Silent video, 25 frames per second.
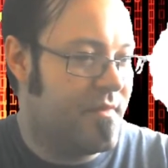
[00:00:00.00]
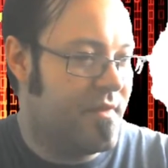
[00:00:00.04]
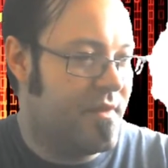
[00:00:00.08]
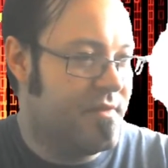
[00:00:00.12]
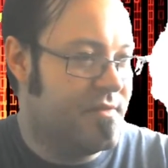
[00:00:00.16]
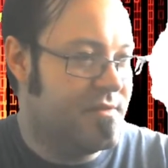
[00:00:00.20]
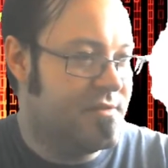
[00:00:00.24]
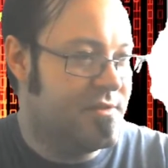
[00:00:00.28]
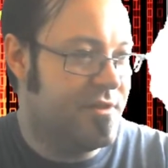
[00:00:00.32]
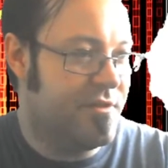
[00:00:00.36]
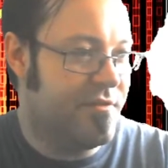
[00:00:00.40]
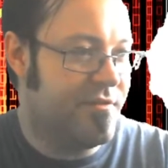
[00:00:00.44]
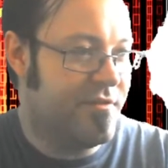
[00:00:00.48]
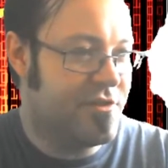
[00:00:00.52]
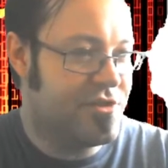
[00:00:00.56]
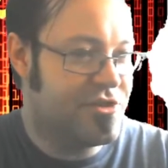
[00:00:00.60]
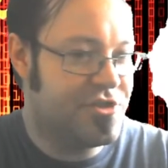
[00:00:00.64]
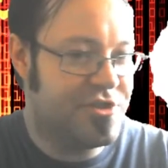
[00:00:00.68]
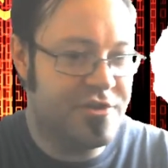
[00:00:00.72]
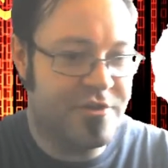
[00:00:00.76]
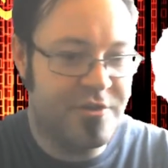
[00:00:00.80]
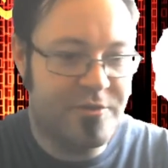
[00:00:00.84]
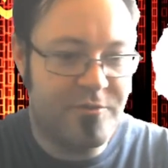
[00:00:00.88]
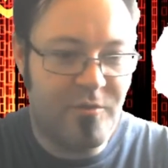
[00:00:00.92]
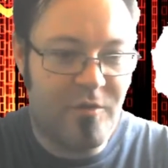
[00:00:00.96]
Silver
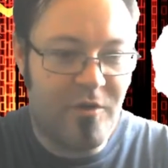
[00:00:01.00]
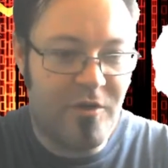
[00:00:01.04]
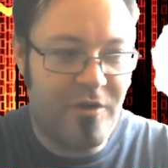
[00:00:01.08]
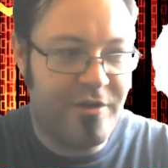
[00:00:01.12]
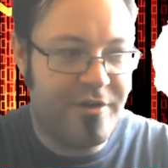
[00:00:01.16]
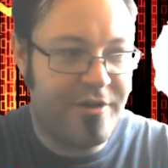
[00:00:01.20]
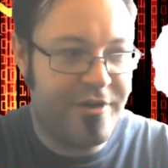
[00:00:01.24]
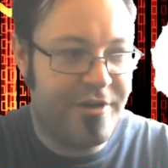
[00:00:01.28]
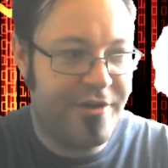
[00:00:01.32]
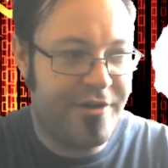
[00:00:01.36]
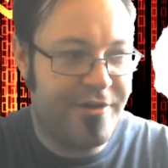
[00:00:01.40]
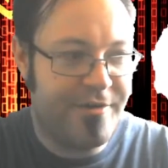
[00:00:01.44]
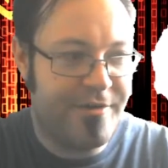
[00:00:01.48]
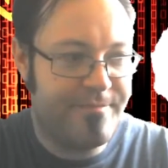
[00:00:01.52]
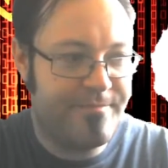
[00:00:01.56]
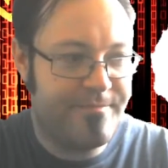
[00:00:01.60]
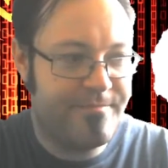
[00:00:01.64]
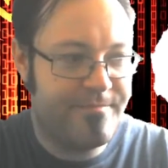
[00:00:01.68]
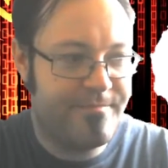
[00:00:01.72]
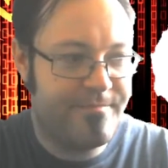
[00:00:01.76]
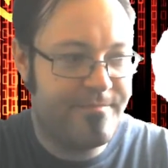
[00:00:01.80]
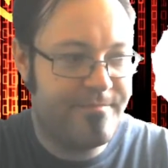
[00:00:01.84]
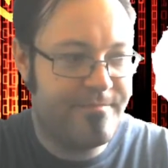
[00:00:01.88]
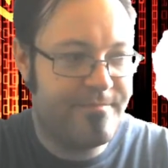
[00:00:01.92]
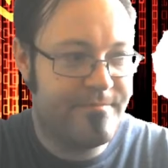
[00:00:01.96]
Shield Warrior.
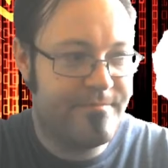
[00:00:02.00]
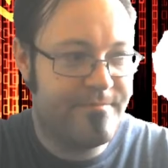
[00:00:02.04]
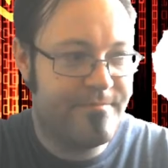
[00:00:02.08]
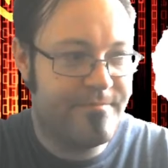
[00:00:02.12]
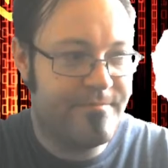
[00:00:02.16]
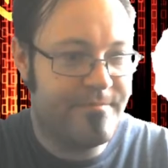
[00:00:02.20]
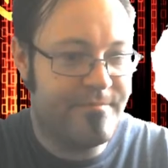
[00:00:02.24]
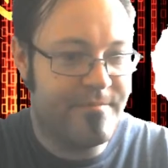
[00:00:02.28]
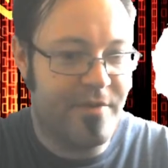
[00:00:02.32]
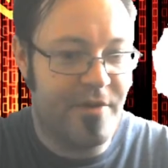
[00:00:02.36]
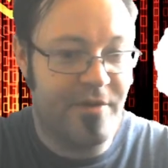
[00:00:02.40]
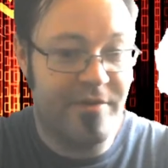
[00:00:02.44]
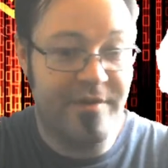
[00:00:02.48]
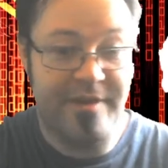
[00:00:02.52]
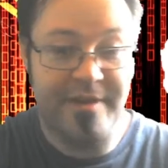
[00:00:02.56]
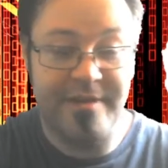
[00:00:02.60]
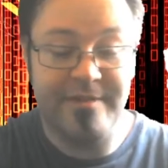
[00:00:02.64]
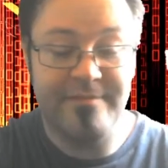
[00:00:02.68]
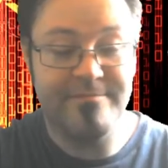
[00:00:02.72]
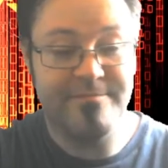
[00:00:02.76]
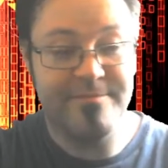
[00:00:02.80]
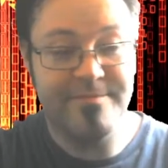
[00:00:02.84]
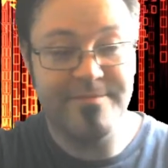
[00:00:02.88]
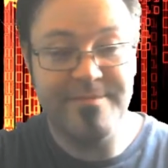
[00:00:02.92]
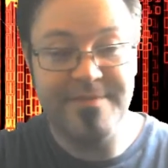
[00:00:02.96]
Okay,
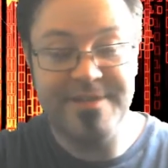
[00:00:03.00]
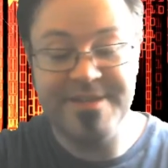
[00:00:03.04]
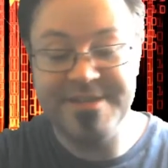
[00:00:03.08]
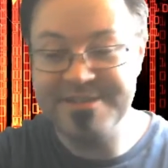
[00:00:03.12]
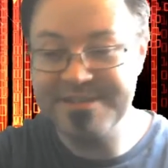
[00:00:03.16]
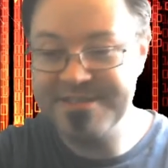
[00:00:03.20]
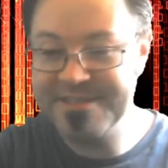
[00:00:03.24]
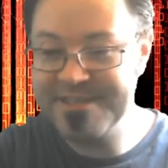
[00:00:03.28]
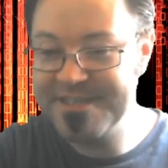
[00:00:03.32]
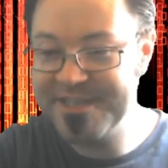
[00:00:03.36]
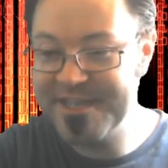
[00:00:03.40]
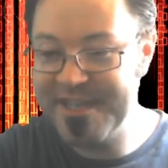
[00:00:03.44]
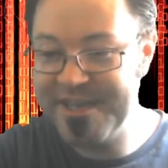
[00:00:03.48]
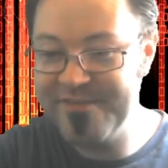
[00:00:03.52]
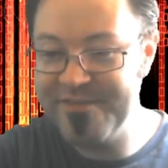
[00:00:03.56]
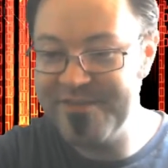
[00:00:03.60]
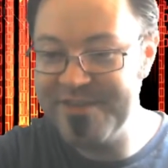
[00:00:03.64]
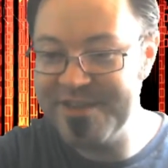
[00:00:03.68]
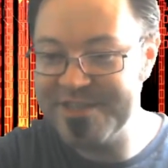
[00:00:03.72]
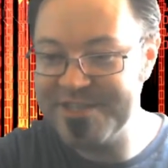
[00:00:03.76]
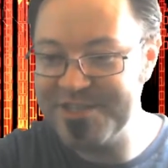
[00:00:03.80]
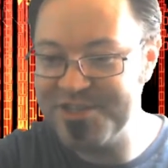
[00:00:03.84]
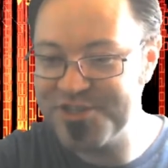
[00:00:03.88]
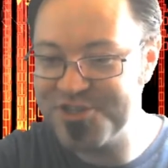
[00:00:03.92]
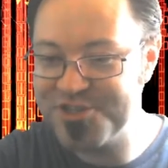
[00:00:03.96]
let's give
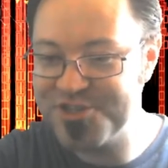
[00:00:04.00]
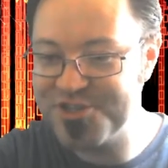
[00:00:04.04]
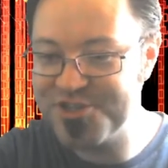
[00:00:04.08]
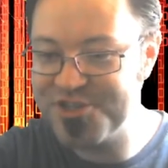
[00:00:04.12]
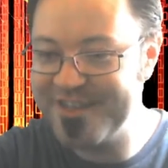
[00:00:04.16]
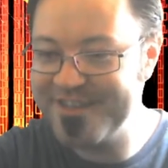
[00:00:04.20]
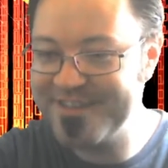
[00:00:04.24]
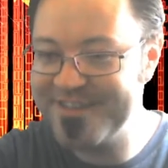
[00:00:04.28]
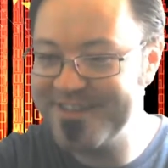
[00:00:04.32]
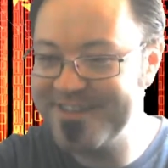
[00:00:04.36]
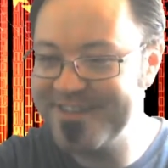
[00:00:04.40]
this a shot.